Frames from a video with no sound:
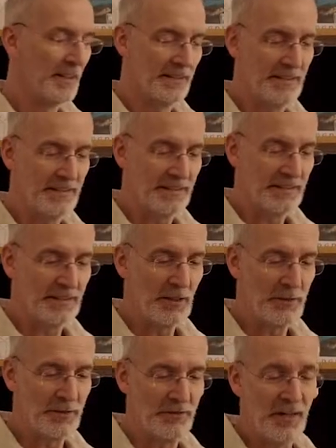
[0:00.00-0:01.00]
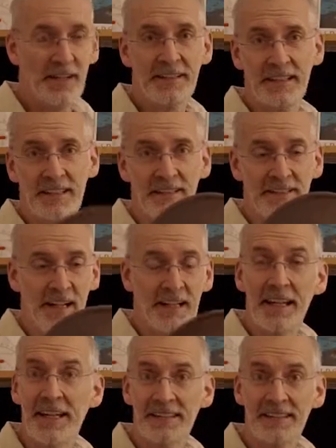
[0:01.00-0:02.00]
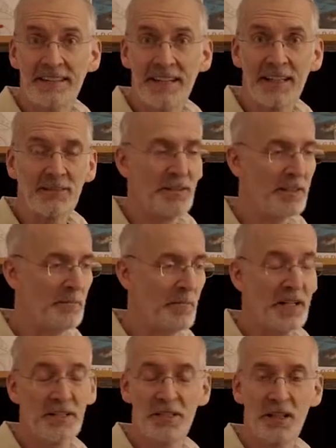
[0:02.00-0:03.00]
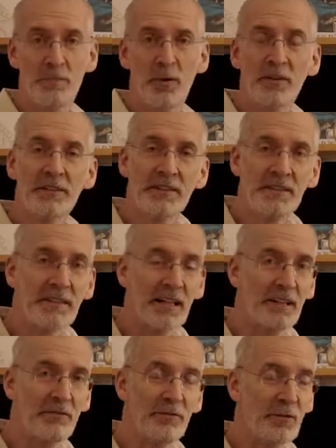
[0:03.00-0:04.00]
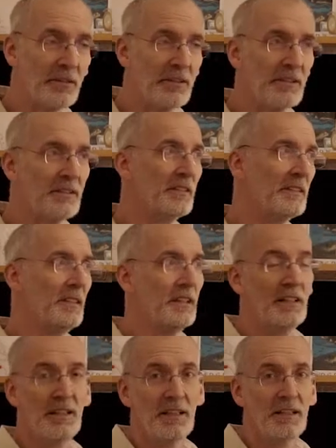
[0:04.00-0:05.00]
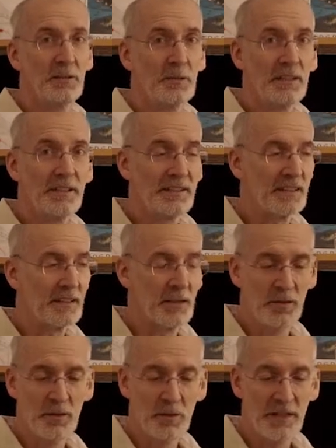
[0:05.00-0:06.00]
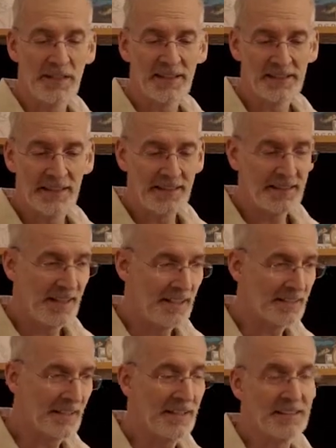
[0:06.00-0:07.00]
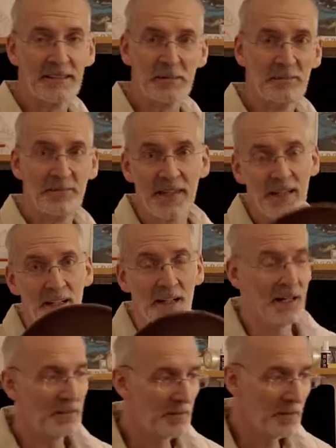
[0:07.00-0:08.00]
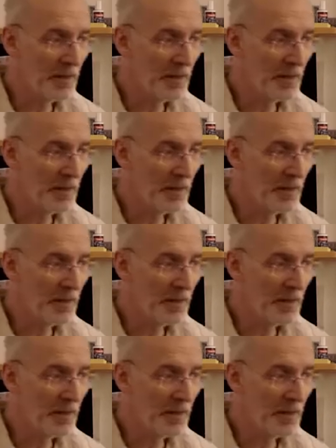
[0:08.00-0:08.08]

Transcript: This is not so funny, and I like this hat very much. I bought it in California 2 years ago when I stayed there, and yeah,